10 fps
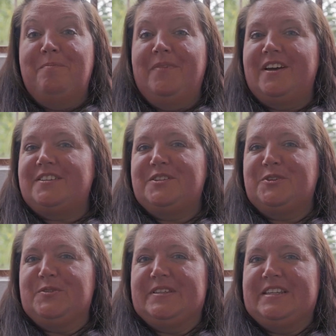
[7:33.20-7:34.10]

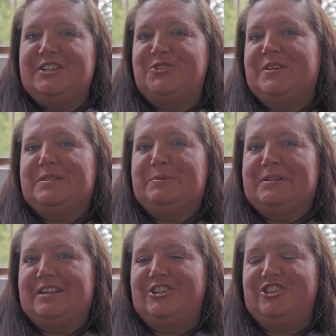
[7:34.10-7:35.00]
Mexico City
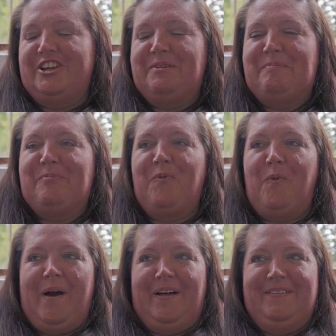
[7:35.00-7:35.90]
transportation.
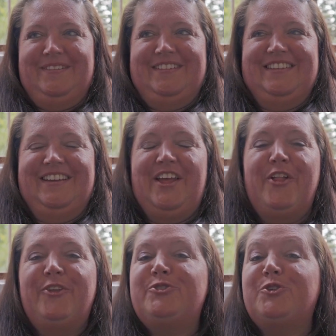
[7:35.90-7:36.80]
Well,
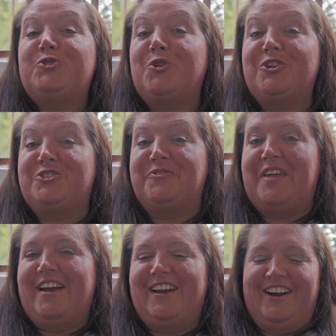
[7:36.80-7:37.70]
there's no shortage of
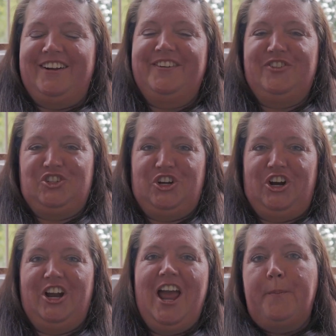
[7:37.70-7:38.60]
that here, for sure.